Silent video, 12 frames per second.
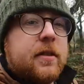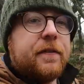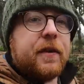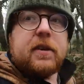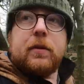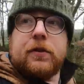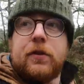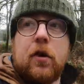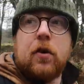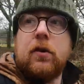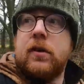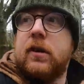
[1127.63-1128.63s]
The thing with
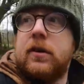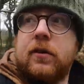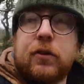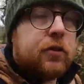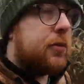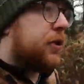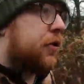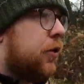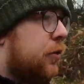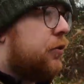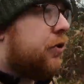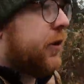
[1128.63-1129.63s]
Scotland is there's so much
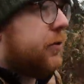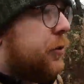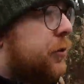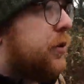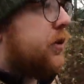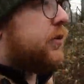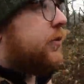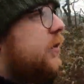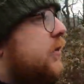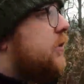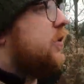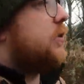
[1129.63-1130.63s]
contrast between the
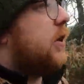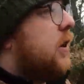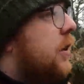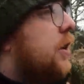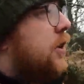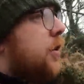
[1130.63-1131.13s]
seasons that